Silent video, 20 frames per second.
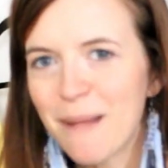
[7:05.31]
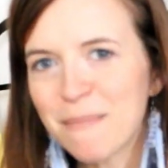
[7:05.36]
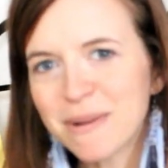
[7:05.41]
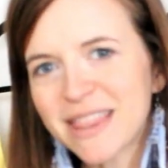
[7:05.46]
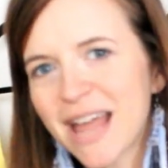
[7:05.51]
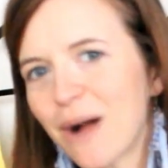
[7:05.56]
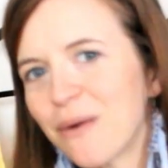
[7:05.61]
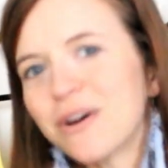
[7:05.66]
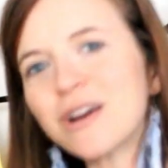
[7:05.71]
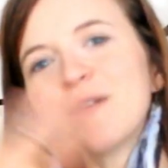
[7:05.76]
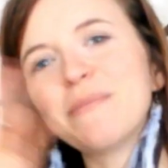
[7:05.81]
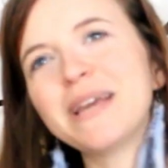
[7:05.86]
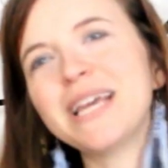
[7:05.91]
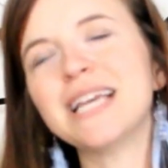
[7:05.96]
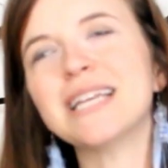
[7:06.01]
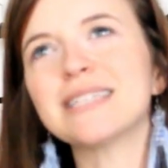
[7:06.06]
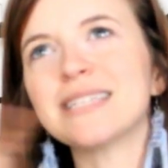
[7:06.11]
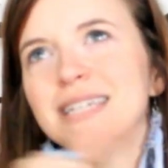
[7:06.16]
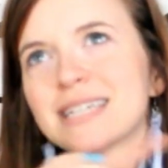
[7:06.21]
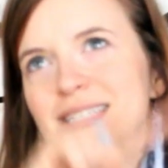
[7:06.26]
but that one will be
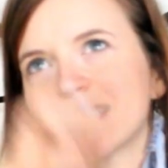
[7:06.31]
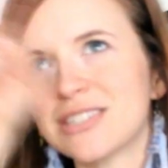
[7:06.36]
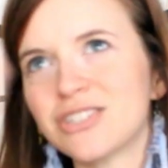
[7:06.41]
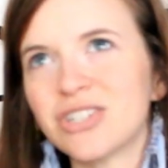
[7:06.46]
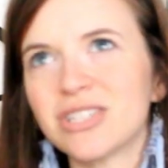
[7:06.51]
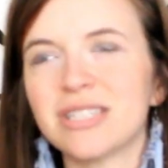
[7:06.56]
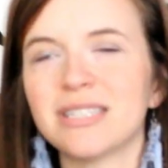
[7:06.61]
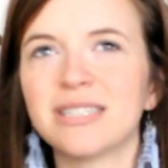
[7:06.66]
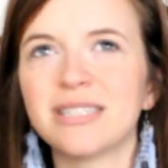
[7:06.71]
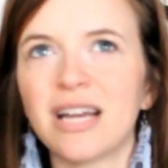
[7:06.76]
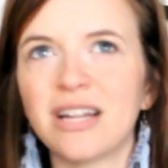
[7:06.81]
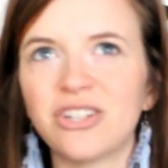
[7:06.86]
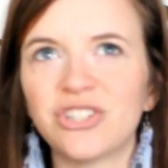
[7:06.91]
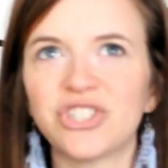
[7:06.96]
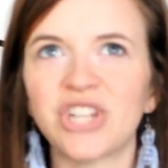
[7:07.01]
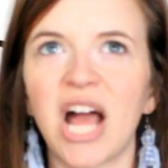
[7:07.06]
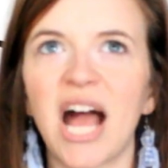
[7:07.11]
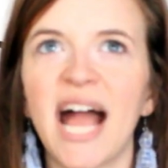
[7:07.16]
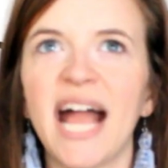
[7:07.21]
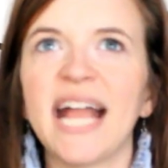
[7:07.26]
easy because it's just a
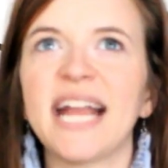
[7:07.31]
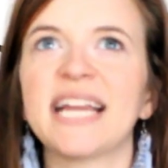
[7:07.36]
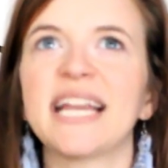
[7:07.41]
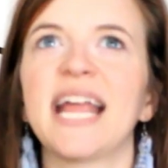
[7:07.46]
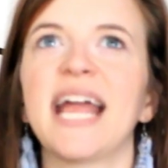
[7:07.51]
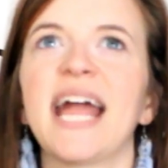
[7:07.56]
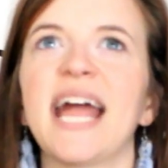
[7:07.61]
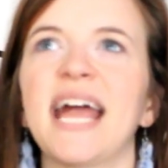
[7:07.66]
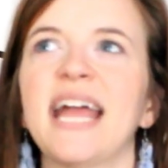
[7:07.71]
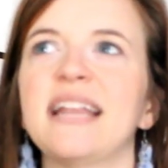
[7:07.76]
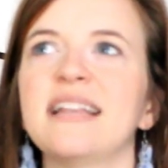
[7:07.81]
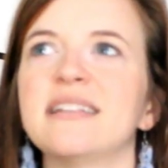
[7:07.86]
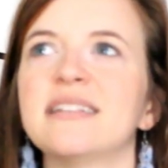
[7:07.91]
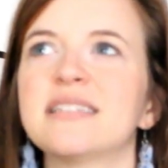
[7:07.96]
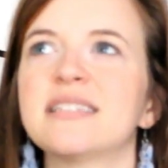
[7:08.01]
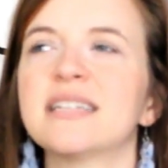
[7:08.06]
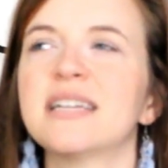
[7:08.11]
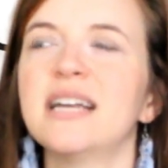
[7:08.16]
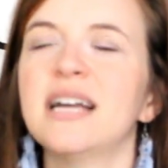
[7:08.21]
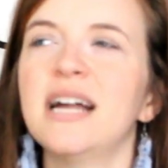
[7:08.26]
sunshine, and